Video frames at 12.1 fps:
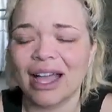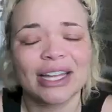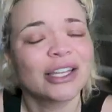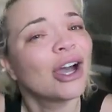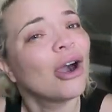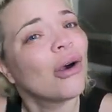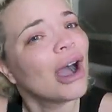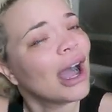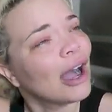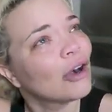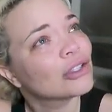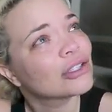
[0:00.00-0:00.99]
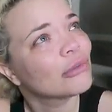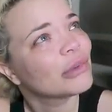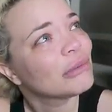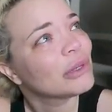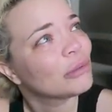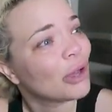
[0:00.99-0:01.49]
I know how so
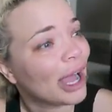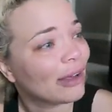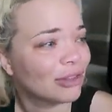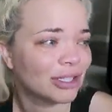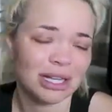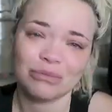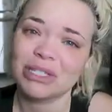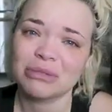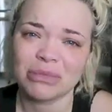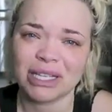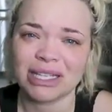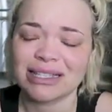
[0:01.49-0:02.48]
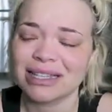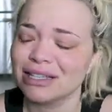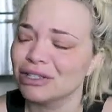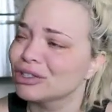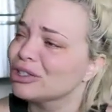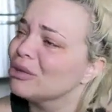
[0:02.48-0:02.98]
many people have looked up to me and said,
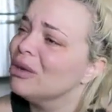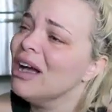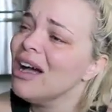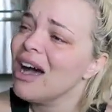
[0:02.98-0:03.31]
you're so